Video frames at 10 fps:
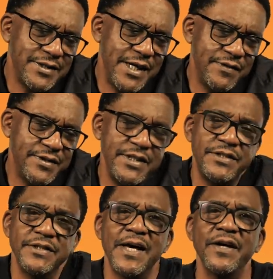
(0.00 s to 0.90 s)
just give us
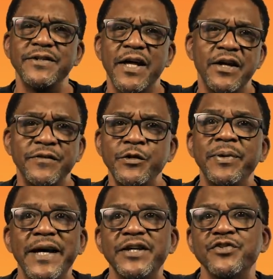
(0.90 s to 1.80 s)
each $1,000? If you're
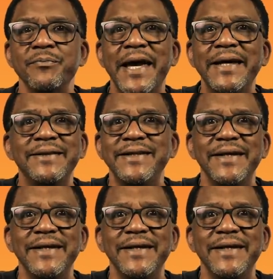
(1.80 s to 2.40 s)
paying Jermaine